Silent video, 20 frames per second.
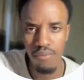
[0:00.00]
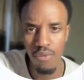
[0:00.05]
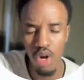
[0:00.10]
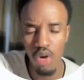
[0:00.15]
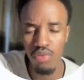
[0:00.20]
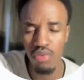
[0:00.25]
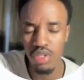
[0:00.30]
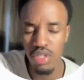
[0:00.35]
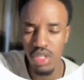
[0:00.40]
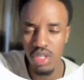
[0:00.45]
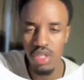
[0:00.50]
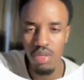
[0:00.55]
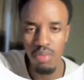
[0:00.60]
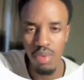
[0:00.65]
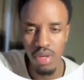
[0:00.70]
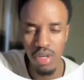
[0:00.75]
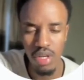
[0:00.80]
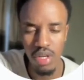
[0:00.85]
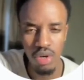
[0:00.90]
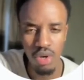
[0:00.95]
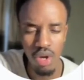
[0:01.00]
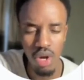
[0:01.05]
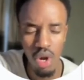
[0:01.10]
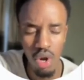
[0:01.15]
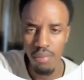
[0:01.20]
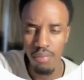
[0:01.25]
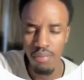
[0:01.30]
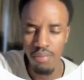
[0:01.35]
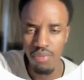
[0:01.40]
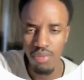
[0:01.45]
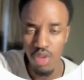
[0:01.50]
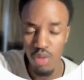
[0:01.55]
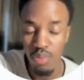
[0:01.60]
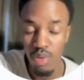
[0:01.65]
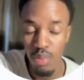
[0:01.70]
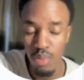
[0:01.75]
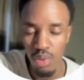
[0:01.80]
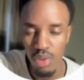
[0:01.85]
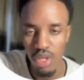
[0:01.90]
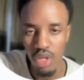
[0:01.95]
obviously depending on the
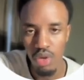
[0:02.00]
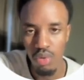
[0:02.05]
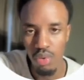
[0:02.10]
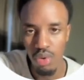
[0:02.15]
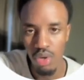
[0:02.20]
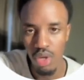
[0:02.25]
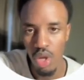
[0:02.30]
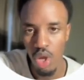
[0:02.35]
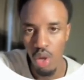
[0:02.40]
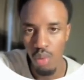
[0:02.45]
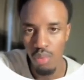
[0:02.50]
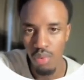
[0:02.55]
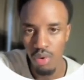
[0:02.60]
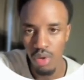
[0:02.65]
people that you want to help.